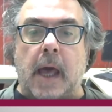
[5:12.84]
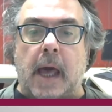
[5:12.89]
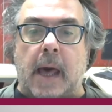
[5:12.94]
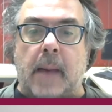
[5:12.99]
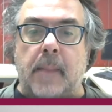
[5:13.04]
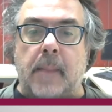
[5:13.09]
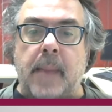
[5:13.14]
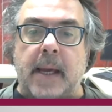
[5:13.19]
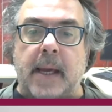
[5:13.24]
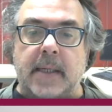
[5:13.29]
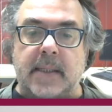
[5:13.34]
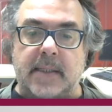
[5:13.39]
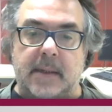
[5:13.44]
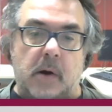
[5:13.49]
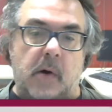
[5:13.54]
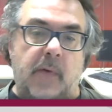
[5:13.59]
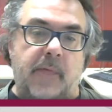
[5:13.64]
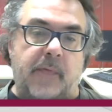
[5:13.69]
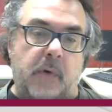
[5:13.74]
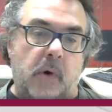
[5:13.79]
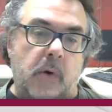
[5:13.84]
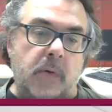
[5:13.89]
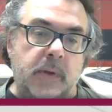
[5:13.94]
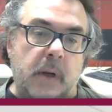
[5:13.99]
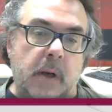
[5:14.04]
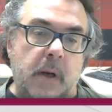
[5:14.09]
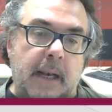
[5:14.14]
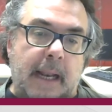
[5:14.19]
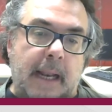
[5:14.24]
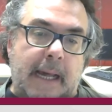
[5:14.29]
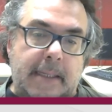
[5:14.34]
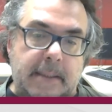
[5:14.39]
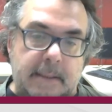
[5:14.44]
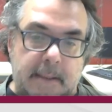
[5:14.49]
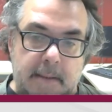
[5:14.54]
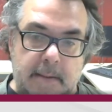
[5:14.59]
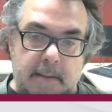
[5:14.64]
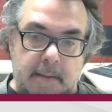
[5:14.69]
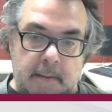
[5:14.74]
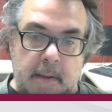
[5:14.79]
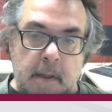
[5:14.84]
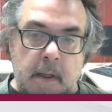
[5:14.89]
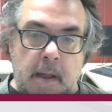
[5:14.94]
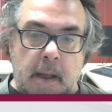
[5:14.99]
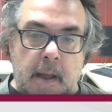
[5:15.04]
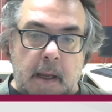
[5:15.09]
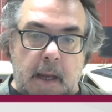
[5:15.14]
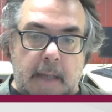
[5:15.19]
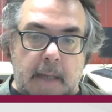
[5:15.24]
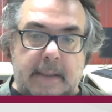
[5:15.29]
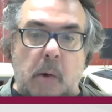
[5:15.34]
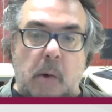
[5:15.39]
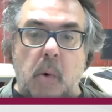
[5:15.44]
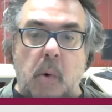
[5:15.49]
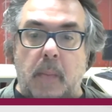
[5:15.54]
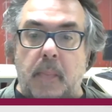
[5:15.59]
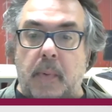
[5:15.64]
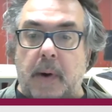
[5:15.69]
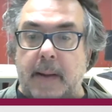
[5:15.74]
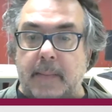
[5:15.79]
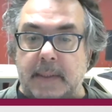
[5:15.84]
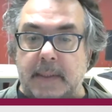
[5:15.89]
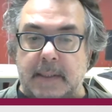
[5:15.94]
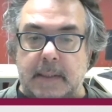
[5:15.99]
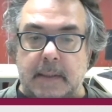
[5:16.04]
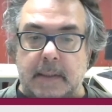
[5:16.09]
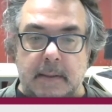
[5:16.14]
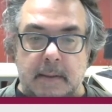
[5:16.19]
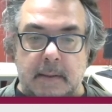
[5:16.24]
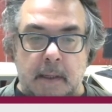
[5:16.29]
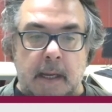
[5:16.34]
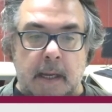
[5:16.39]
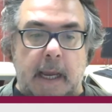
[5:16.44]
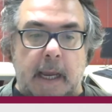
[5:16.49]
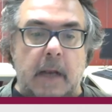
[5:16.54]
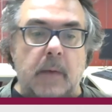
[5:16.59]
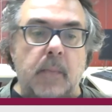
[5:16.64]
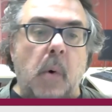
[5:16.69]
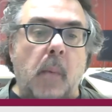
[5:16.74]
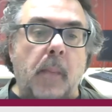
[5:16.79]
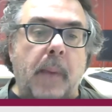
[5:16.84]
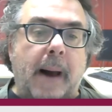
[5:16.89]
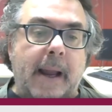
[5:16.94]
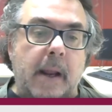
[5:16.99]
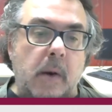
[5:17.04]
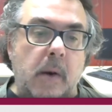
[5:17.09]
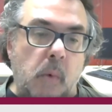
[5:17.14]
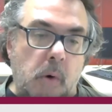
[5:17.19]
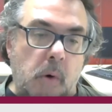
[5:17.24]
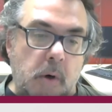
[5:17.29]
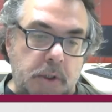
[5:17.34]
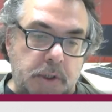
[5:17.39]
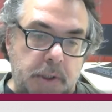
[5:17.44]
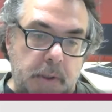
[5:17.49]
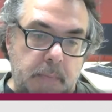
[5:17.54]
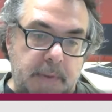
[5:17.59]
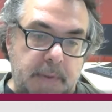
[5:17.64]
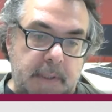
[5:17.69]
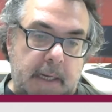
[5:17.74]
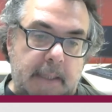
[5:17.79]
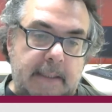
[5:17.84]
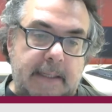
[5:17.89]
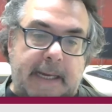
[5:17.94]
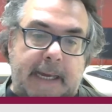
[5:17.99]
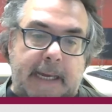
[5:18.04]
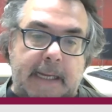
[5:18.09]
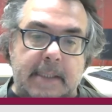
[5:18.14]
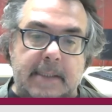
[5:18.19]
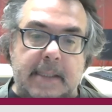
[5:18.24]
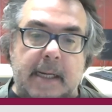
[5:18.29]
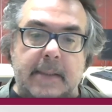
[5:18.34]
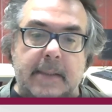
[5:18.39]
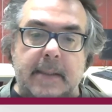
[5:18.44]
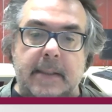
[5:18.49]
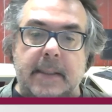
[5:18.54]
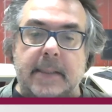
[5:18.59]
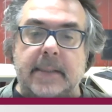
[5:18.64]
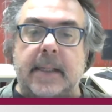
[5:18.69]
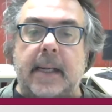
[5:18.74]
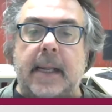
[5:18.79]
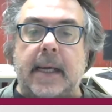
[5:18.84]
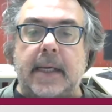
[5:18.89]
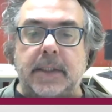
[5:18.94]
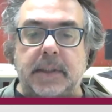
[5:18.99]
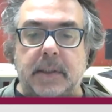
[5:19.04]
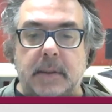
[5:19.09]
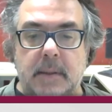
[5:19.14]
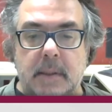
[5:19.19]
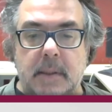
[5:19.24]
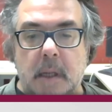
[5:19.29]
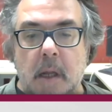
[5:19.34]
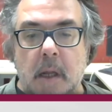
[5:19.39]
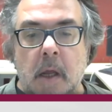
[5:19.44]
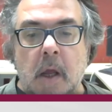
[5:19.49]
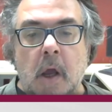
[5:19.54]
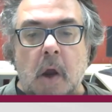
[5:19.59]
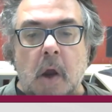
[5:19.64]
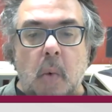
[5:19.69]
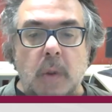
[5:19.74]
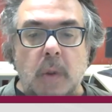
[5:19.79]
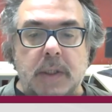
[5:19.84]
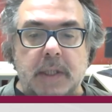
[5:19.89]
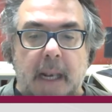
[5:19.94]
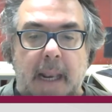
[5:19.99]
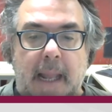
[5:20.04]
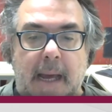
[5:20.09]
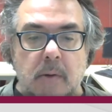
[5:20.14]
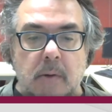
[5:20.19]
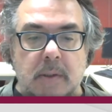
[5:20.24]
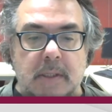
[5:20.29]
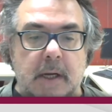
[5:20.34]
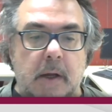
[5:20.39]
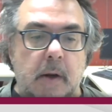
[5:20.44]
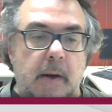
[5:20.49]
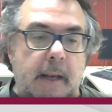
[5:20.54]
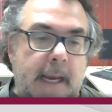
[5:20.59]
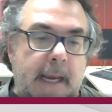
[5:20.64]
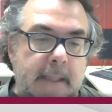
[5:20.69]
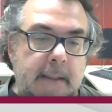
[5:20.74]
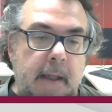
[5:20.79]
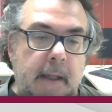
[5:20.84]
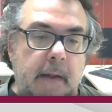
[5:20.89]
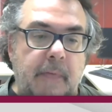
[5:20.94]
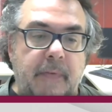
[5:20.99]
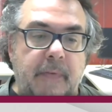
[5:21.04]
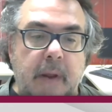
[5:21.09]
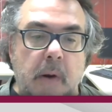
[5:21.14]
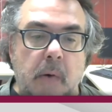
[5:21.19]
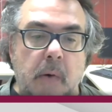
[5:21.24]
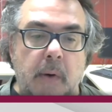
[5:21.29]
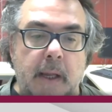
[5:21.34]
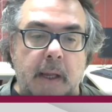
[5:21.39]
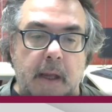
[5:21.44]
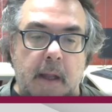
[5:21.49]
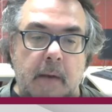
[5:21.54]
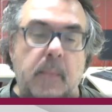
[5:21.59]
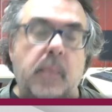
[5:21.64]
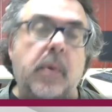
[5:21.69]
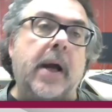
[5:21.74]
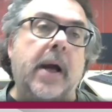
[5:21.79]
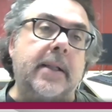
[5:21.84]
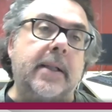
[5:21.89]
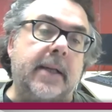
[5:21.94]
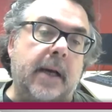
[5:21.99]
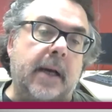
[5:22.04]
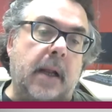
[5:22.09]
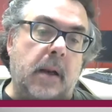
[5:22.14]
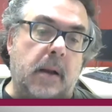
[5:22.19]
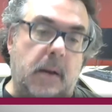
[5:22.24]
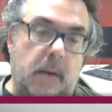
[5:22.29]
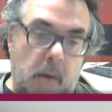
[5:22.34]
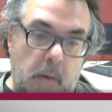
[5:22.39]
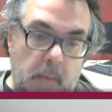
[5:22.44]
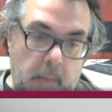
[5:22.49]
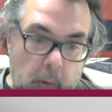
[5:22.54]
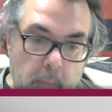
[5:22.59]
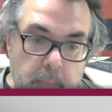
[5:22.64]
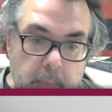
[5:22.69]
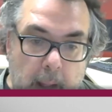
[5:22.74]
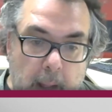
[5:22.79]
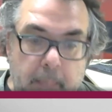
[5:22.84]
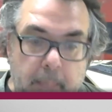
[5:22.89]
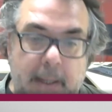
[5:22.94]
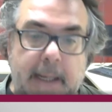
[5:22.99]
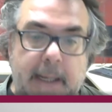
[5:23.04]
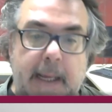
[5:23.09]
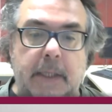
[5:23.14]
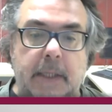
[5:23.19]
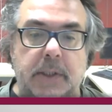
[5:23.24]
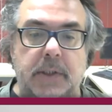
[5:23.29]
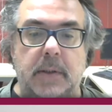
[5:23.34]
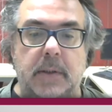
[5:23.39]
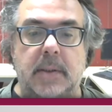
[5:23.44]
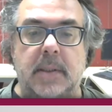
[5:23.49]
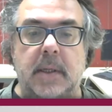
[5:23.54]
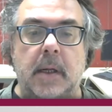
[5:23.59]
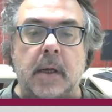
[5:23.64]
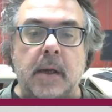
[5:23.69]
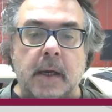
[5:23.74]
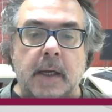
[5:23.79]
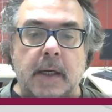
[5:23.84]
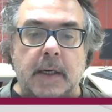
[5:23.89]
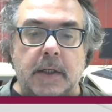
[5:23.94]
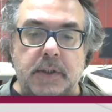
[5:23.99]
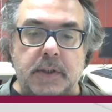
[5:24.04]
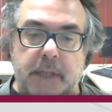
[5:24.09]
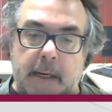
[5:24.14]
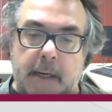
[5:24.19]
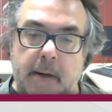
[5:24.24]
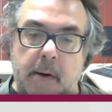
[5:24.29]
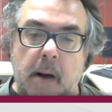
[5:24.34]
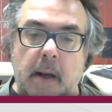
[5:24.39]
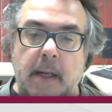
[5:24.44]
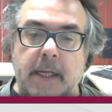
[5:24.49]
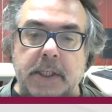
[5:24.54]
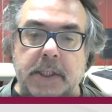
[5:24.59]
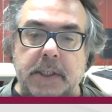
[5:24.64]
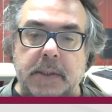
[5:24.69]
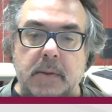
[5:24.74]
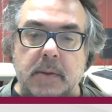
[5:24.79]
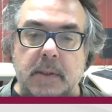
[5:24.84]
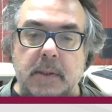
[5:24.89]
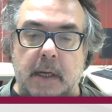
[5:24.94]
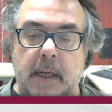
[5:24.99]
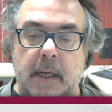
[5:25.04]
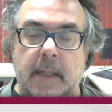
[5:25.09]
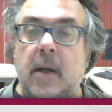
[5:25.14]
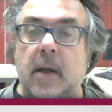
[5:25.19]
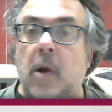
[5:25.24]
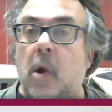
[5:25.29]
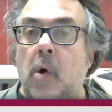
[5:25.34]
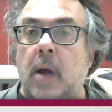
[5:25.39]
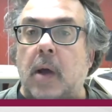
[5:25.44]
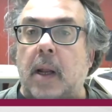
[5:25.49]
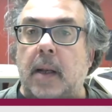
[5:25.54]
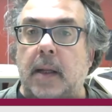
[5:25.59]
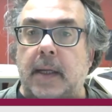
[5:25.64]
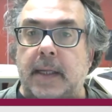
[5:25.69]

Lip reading: a mix of frontal classes at our premises and mobile workshops at case study destinations, which allows connecting theory and practical applications, general issues, and local